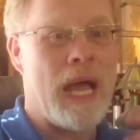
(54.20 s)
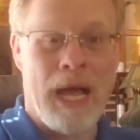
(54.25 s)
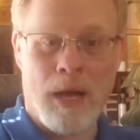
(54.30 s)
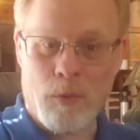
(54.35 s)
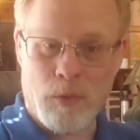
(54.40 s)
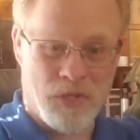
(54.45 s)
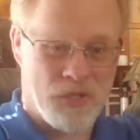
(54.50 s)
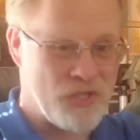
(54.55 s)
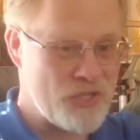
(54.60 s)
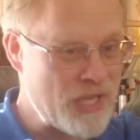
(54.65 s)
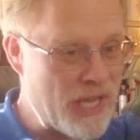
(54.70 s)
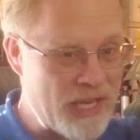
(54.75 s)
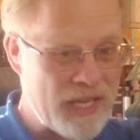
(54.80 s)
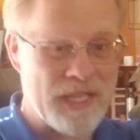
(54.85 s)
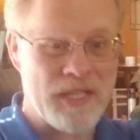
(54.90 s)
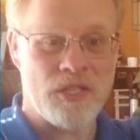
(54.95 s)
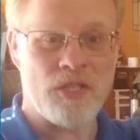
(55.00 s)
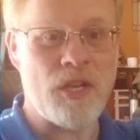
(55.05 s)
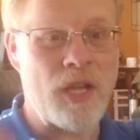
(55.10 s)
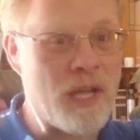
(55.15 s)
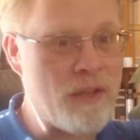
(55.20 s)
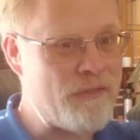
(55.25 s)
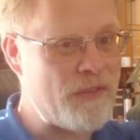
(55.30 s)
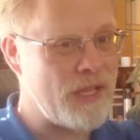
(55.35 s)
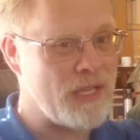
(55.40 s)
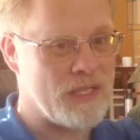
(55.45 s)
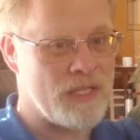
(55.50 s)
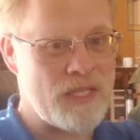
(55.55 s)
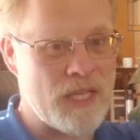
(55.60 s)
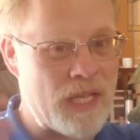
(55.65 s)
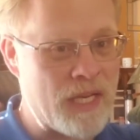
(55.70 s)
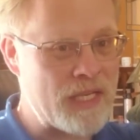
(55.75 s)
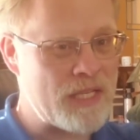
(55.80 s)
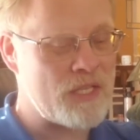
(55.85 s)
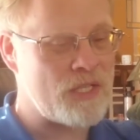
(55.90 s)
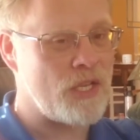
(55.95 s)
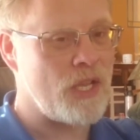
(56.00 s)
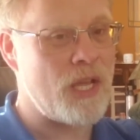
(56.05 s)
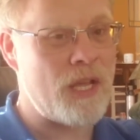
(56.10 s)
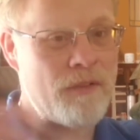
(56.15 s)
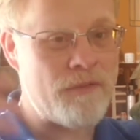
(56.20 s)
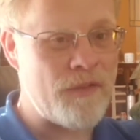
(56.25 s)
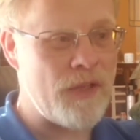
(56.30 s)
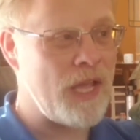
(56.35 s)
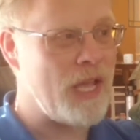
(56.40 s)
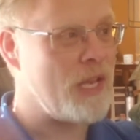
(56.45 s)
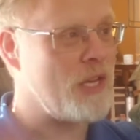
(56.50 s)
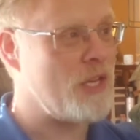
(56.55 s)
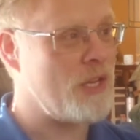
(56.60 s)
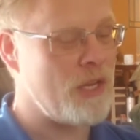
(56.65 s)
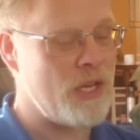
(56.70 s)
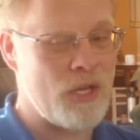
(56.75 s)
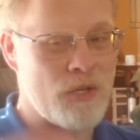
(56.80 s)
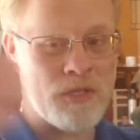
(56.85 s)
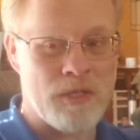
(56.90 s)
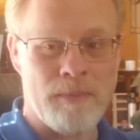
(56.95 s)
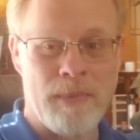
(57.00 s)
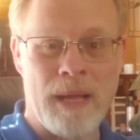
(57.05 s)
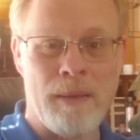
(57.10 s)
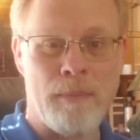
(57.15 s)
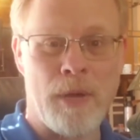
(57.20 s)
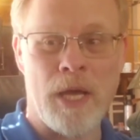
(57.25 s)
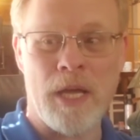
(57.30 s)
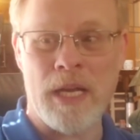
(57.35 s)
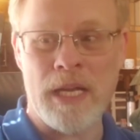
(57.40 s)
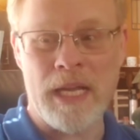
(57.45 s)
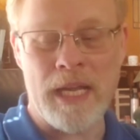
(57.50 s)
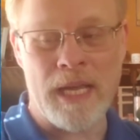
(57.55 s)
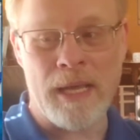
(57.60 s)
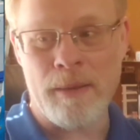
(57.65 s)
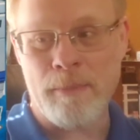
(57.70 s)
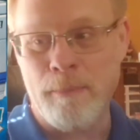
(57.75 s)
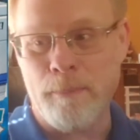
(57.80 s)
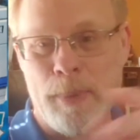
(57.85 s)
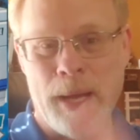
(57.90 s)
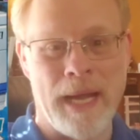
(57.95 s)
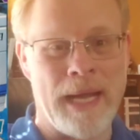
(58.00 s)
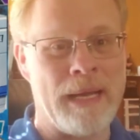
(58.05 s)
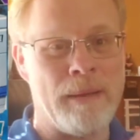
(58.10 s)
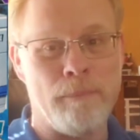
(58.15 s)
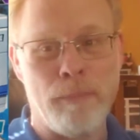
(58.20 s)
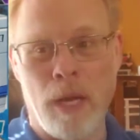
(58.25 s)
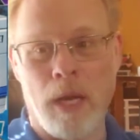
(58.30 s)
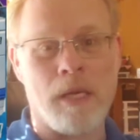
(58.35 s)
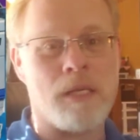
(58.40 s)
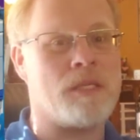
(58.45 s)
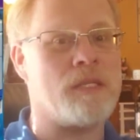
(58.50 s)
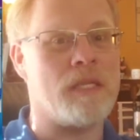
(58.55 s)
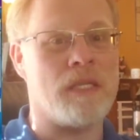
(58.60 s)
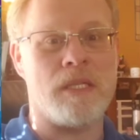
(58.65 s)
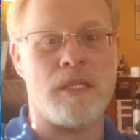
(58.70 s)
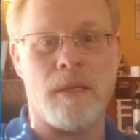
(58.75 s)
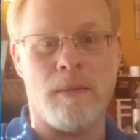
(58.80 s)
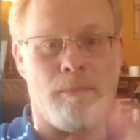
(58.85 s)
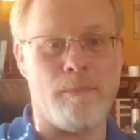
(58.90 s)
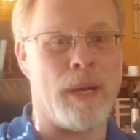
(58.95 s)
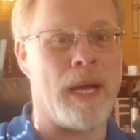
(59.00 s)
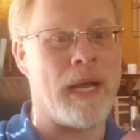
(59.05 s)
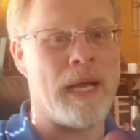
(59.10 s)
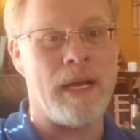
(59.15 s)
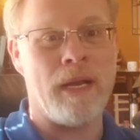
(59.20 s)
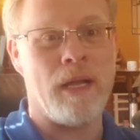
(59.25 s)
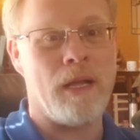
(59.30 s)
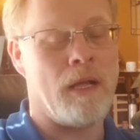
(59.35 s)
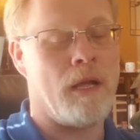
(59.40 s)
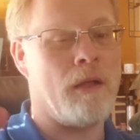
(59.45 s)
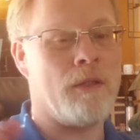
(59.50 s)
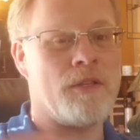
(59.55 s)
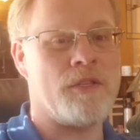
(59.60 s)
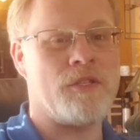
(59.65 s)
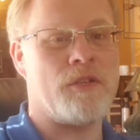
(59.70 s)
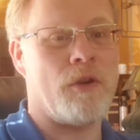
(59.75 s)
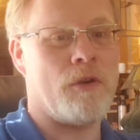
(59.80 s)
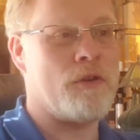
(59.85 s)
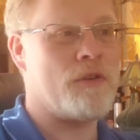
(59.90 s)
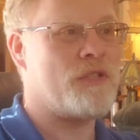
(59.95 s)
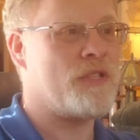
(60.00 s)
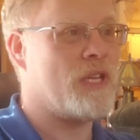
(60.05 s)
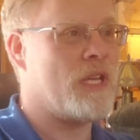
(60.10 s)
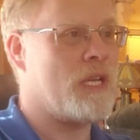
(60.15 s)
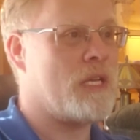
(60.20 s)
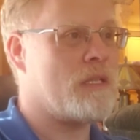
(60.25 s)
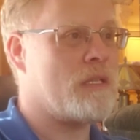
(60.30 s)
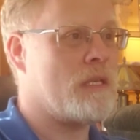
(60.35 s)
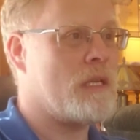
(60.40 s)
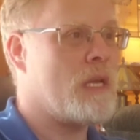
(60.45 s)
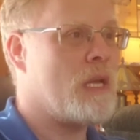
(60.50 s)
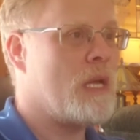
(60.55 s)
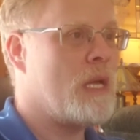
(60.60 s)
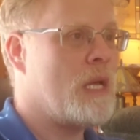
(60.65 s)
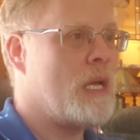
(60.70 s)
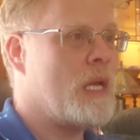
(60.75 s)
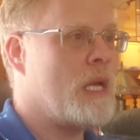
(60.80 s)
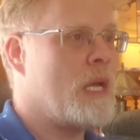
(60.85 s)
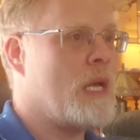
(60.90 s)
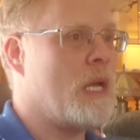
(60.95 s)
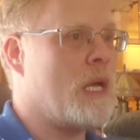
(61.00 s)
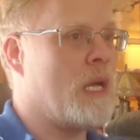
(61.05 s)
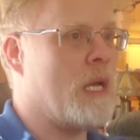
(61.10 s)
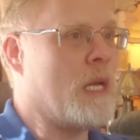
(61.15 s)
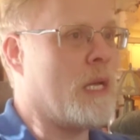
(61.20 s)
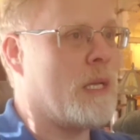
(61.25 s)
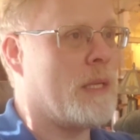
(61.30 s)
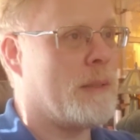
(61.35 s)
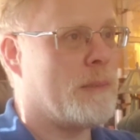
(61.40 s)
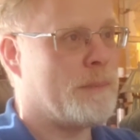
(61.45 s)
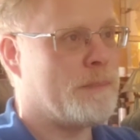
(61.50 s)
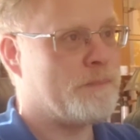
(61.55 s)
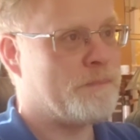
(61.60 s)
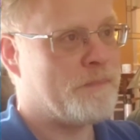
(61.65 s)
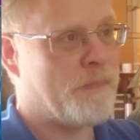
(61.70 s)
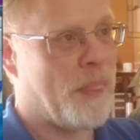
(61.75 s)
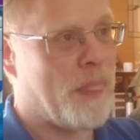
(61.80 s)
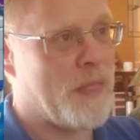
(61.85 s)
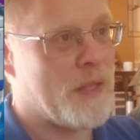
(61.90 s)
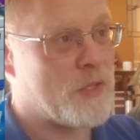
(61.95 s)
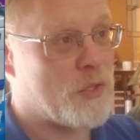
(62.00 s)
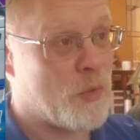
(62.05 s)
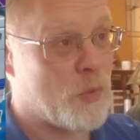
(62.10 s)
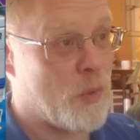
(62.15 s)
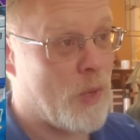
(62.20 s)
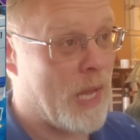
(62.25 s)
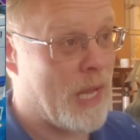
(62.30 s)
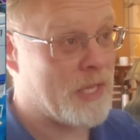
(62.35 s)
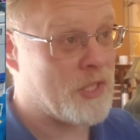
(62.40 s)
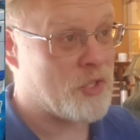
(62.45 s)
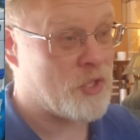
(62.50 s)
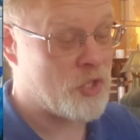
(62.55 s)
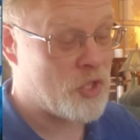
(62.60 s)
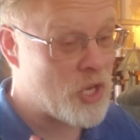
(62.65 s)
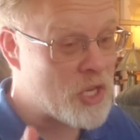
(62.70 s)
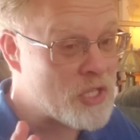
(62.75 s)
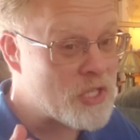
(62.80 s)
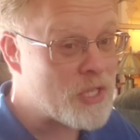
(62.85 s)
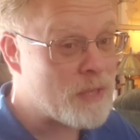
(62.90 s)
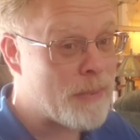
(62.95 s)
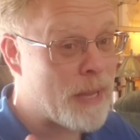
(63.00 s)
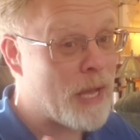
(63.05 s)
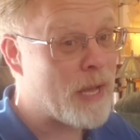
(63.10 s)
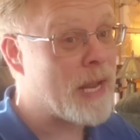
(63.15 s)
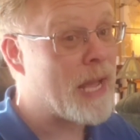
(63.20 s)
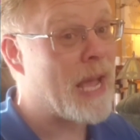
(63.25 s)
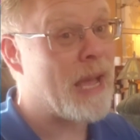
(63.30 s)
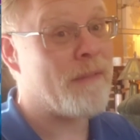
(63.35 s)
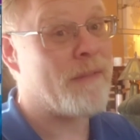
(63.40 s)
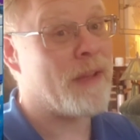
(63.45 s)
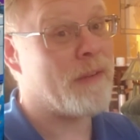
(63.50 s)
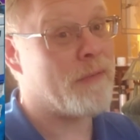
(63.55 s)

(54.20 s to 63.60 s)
I was selling stuff and selling stuff and using my money and buying boxes and buying out all the starter sets. Um, so I just about have